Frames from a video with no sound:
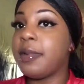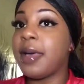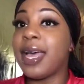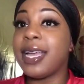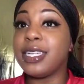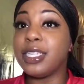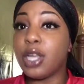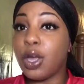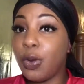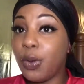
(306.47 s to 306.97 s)

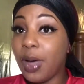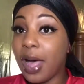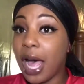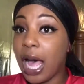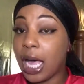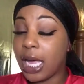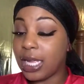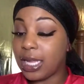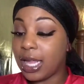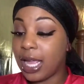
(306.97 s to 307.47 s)
I don't
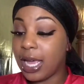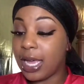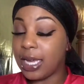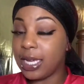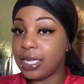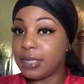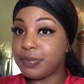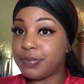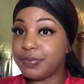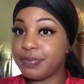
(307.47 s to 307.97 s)

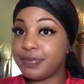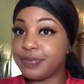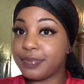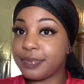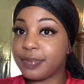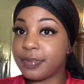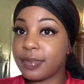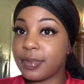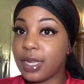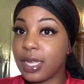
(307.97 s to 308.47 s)
highlight
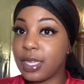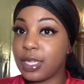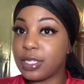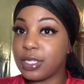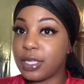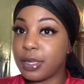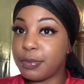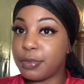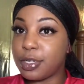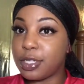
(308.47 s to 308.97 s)
in the
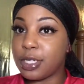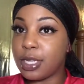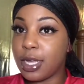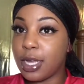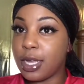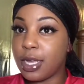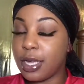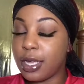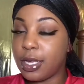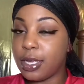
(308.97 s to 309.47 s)

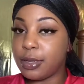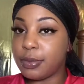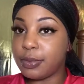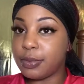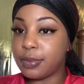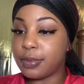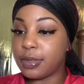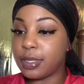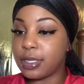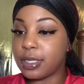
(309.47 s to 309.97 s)
summertime
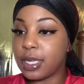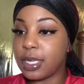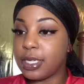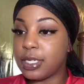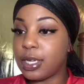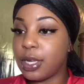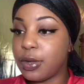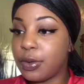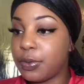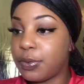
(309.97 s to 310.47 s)
because I
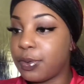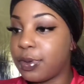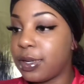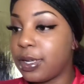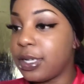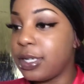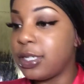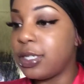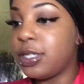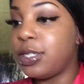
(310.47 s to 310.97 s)
don't
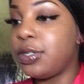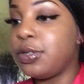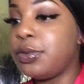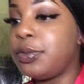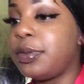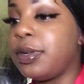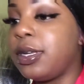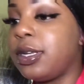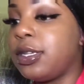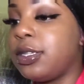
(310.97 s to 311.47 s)
want
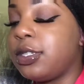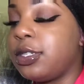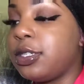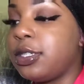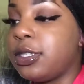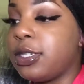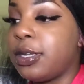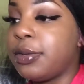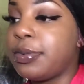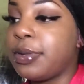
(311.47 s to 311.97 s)
too
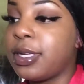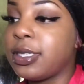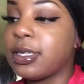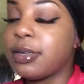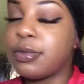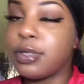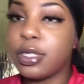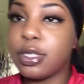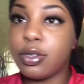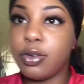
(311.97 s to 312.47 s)
much and plus
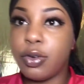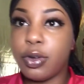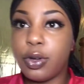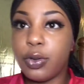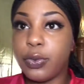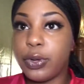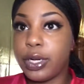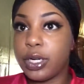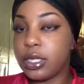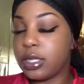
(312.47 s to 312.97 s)
I'm just going
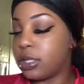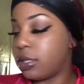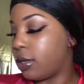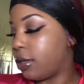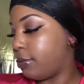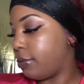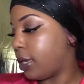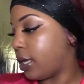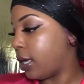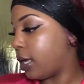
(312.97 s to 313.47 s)
to work so
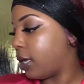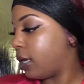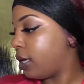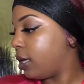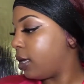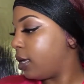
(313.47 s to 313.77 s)
I'm not